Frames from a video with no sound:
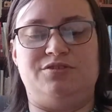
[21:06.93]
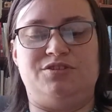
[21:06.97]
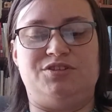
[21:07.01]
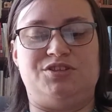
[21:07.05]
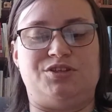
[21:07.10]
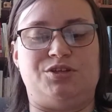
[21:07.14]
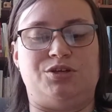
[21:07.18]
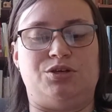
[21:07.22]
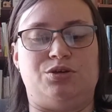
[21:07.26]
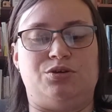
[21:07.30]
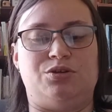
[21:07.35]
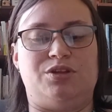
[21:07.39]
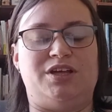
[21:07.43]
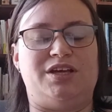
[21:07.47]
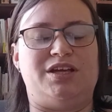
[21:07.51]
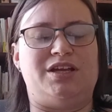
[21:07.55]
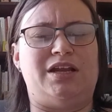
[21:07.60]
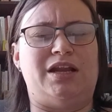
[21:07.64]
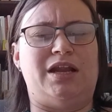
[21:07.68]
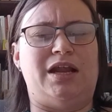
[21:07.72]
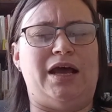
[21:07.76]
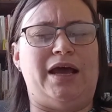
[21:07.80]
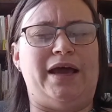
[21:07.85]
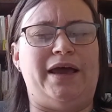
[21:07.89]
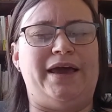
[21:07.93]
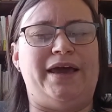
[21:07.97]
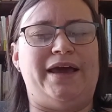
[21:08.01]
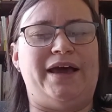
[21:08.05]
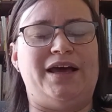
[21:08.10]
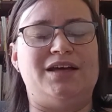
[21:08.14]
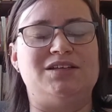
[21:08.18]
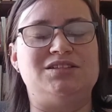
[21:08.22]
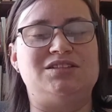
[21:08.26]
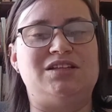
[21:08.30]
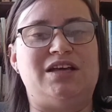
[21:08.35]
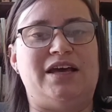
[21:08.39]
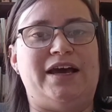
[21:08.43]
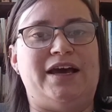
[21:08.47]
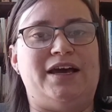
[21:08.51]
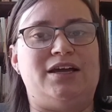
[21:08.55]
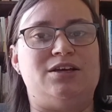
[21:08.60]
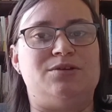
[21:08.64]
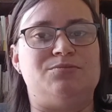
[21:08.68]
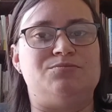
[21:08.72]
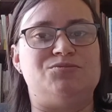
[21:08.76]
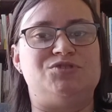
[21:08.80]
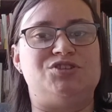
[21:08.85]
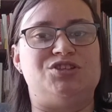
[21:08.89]
So then I asked
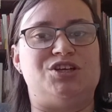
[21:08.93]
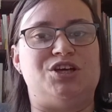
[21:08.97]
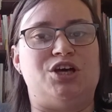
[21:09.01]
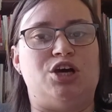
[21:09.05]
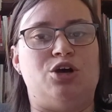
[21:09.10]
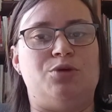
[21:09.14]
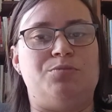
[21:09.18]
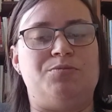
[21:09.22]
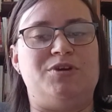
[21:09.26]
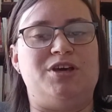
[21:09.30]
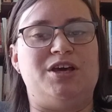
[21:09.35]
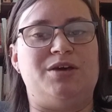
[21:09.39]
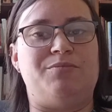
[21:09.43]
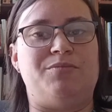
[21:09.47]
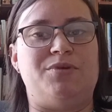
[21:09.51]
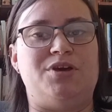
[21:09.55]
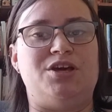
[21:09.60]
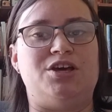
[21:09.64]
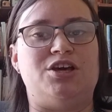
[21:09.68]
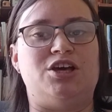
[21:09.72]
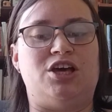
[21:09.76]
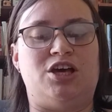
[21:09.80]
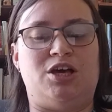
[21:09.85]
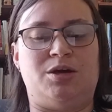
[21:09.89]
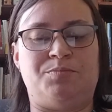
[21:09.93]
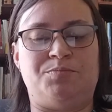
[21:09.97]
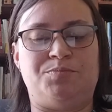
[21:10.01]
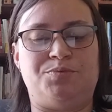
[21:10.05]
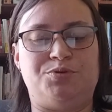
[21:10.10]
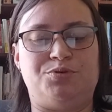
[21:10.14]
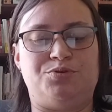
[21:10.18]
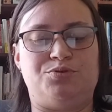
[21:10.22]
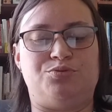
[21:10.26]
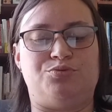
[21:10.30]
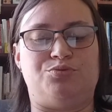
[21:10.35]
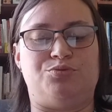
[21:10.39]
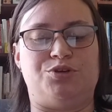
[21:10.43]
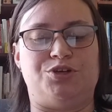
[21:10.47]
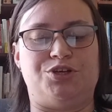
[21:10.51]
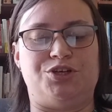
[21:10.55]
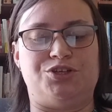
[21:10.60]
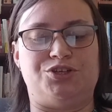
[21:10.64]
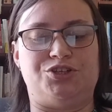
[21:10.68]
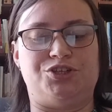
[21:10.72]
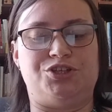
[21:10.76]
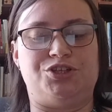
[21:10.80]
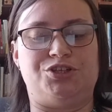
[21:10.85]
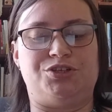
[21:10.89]
Adam to help get me up,
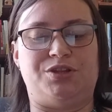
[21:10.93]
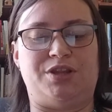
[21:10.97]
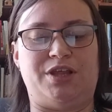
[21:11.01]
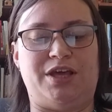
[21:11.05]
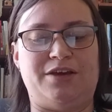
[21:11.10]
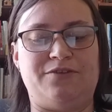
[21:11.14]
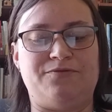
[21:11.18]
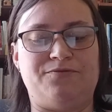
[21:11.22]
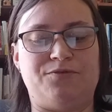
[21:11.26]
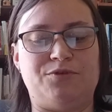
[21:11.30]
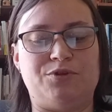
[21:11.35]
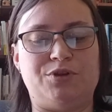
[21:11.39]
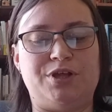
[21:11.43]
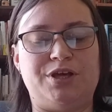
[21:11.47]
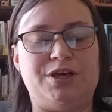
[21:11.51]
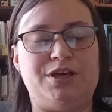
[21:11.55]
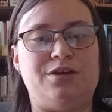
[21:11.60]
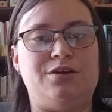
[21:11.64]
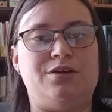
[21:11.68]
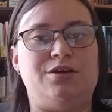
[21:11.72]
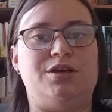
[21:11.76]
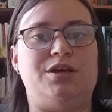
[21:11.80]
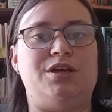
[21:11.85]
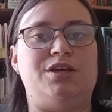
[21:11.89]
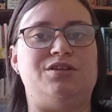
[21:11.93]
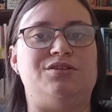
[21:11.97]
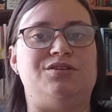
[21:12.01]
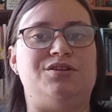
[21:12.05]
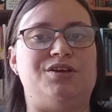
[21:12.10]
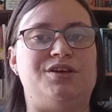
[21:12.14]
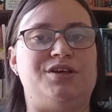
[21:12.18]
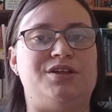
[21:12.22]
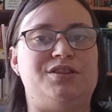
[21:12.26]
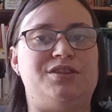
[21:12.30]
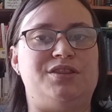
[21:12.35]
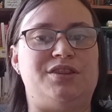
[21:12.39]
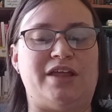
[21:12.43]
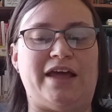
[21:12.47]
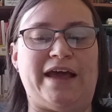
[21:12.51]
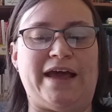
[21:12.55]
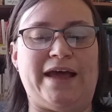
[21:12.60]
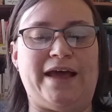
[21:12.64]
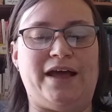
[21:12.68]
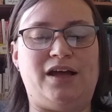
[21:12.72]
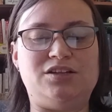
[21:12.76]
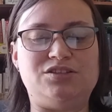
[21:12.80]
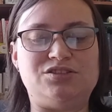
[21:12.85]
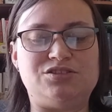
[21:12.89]
which thankfully he did
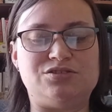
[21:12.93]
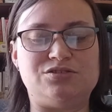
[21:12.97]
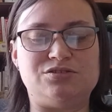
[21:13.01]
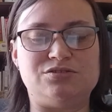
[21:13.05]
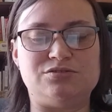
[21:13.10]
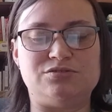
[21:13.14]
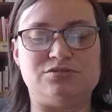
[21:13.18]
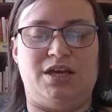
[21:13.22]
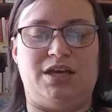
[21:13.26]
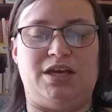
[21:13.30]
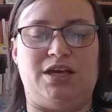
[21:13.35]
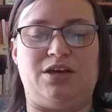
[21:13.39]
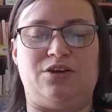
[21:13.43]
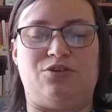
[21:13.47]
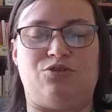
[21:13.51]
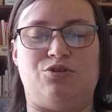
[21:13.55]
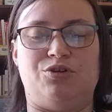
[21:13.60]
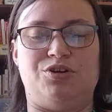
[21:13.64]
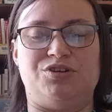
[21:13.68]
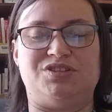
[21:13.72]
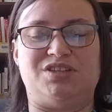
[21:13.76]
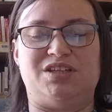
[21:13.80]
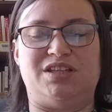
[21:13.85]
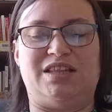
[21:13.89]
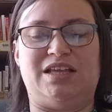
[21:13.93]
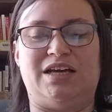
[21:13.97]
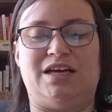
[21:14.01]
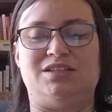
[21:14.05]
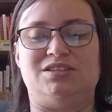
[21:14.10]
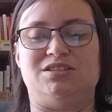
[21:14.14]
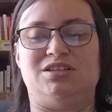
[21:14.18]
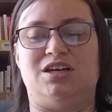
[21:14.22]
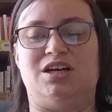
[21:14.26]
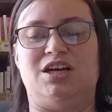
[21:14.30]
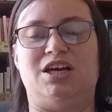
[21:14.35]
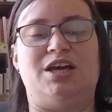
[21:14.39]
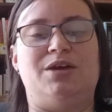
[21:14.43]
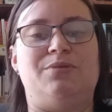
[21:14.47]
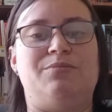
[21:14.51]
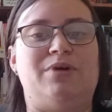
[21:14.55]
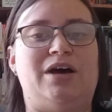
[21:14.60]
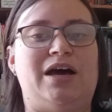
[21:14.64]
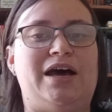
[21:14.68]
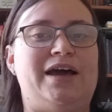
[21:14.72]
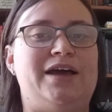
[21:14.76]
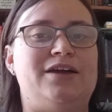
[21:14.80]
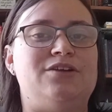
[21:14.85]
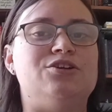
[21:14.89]
that. Of course, at that time,
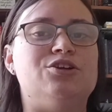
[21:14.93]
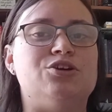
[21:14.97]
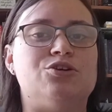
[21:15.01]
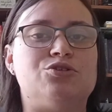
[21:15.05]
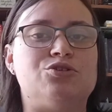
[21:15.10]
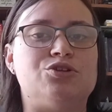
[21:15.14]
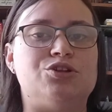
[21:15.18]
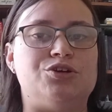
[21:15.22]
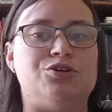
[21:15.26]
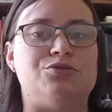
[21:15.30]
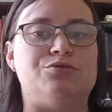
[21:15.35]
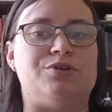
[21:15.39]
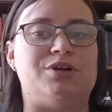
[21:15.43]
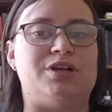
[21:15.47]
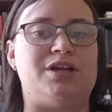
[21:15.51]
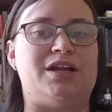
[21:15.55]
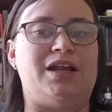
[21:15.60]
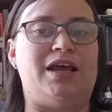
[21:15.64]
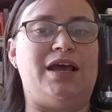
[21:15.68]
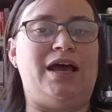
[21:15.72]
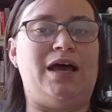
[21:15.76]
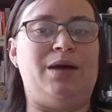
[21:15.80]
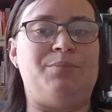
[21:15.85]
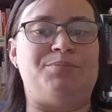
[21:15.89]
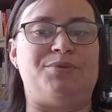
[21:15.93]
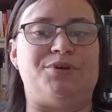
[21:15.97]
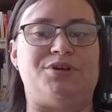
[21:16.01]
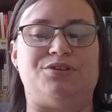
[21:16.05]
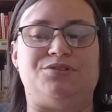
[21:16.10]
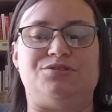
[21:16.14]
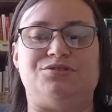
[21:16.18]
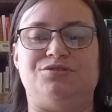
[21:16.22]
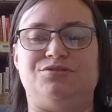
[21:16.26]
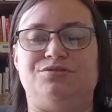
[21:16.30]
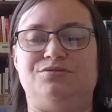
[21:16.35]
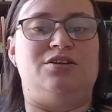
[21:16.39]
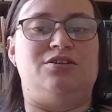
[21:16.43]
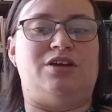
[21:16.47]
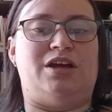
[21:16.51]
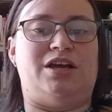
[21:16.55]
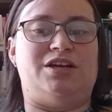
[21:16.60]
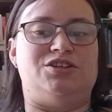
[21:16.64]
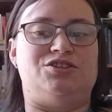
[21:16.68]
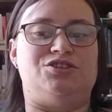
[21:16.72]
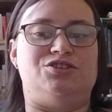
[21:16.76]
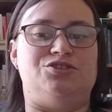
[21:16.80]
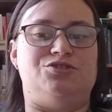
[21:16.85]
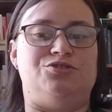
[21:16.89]
I had no clue what had happened. I
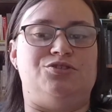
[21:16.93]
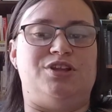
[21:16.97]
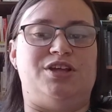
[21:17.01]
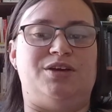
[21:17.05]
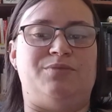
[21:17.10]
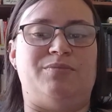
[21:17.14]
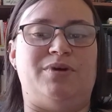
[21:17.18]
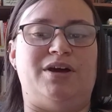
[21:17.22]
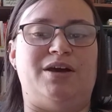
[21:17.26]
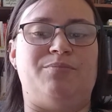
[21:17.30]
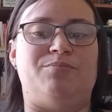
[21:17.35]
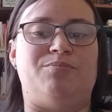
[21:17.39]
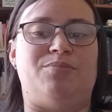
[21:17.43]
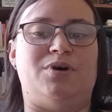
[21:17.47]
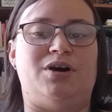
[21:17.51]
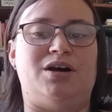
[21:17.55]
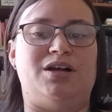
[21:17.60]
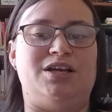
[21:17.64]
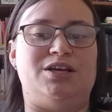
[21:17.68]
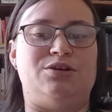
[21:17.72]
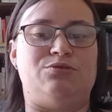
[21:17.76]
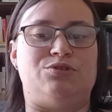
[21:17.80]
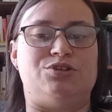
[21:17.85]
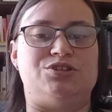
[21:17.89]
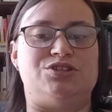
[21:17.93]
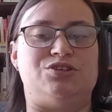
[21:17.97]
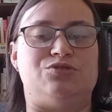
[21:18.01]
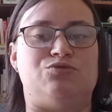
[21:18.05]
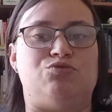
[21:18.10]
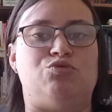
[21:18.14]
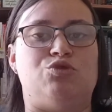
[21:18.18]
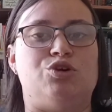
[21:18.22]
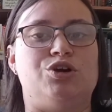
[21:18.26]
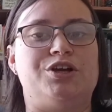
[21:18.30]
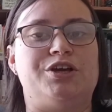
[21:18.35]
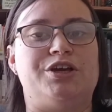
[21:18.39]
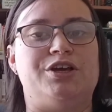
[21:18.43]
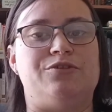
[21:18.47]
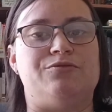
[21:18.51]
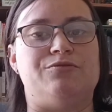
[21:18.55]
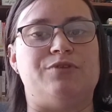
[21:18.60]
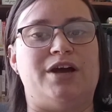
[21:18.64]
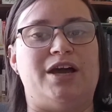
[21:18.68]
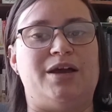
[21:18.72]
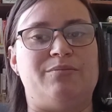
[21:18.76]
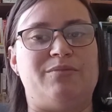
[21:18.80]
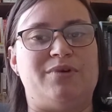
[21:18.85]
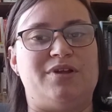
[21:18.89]
just knew that my body wasn't working right.